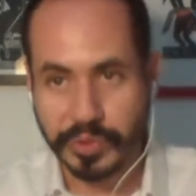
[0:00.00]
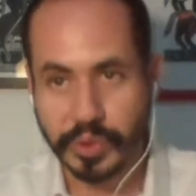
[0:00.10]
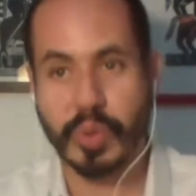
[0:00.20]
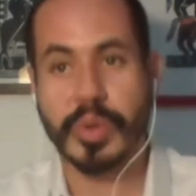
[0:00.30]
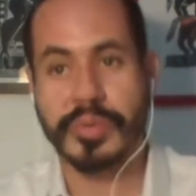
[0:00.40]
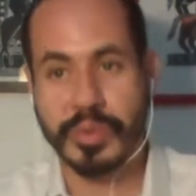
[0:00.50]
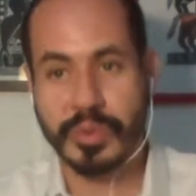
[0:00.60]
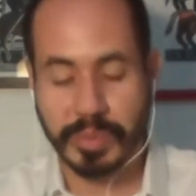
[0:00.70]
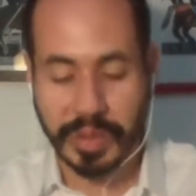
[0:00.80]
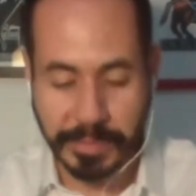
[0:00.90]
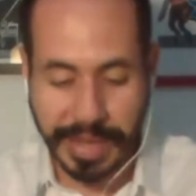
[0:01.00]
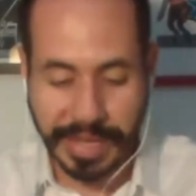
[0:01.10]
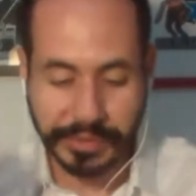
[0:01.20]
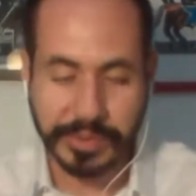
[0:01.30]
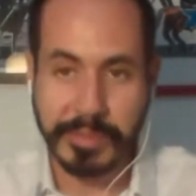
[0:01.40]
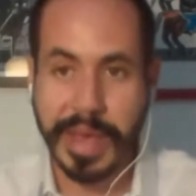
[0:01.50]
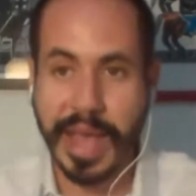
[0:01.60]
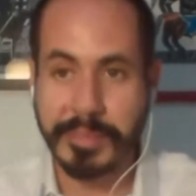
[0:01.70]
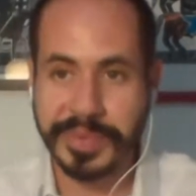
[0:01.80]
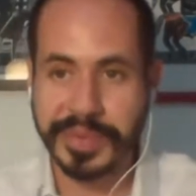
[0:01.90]
So if you come back to the
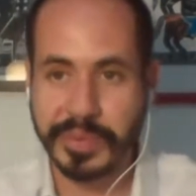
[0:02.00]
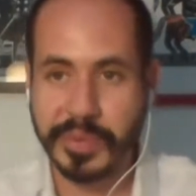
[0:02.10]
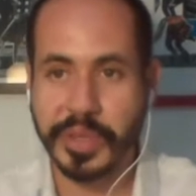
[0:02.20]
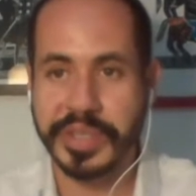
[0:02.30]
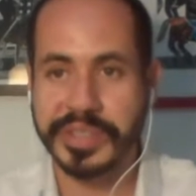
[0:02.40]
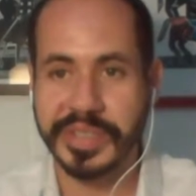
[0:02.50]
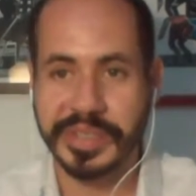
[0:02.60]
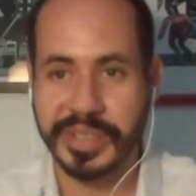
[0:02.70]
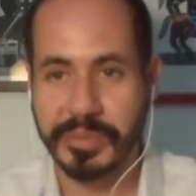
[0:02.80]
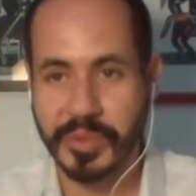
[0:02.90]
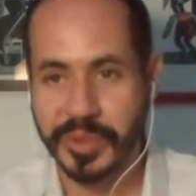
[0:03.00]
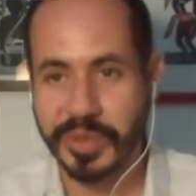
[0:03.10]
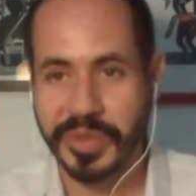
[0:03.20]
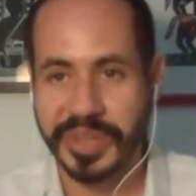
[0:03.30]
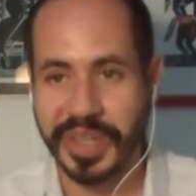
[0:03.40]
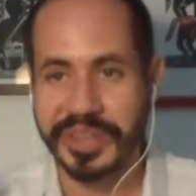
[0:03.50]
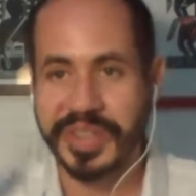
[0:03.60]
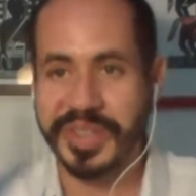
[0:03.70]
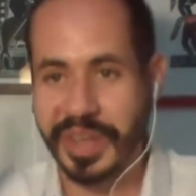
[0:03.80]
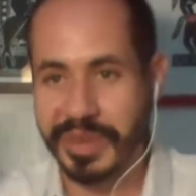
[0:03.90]
maps, you're going to see that the Brazil stays
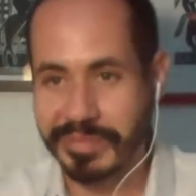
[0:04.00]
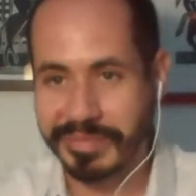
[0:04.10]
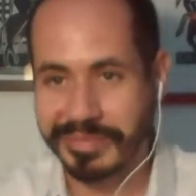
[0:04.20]
the same.